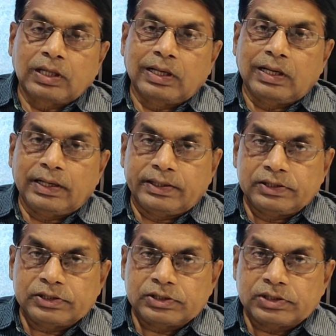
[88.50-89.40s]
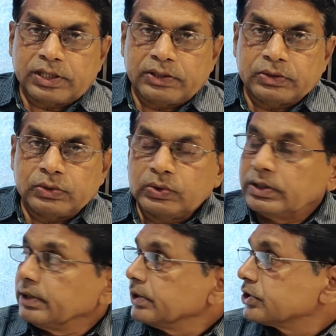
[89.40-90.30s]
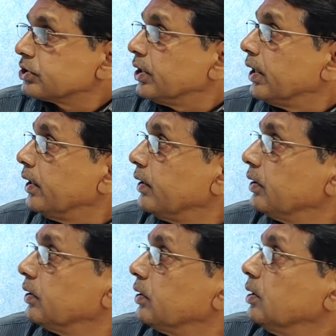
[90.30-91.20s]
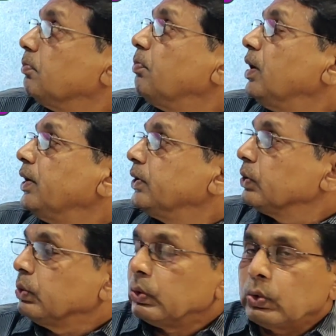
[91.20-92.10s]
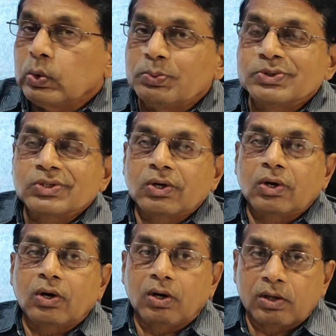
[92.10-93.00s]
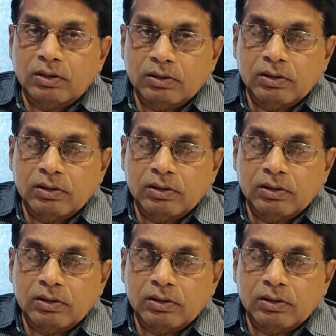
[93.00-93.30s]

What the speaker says: let us try to understand the blood groups or